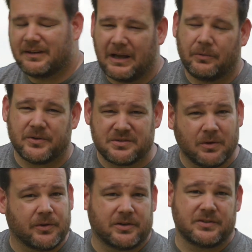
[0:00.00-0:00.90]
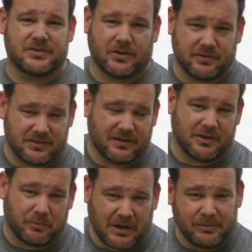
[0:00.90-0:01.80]
Now, there's some other concerns that
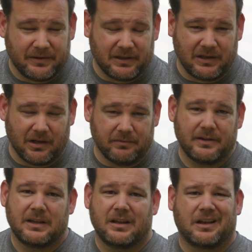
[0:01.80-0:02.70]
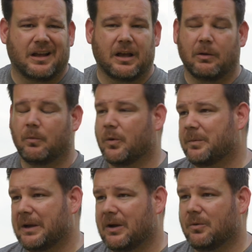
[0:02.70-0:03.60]
you're probably thinking of. Uh, what
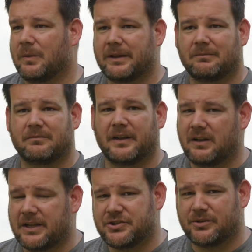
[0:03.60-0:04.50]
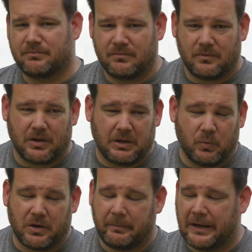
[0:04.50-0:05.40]
about like ventilation? Uh,
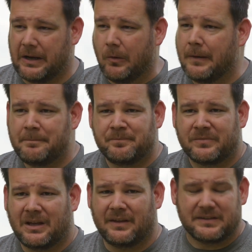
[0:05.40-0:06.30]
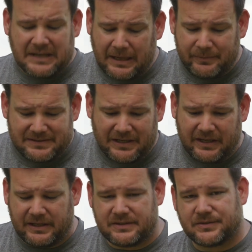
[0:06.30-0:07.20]
what about now, the time it
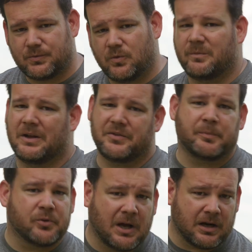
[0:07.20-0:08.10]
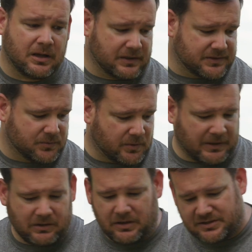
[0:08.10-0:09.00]
takes, what about the products? What
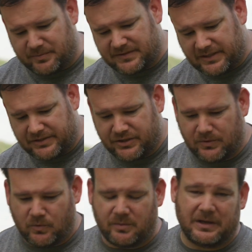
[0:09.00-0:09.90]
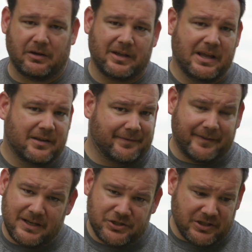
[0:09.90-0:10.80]
about customization? What about
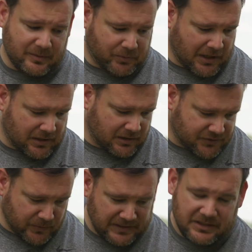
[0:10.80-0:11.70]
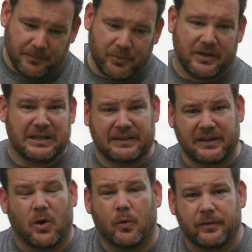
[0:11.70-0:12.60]
finishing the product? Do we need to put
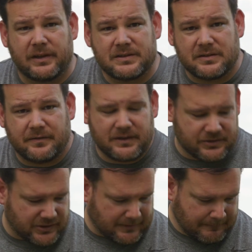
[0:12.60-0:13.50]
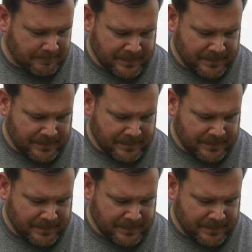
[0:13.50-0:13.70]
anything over this to finish it?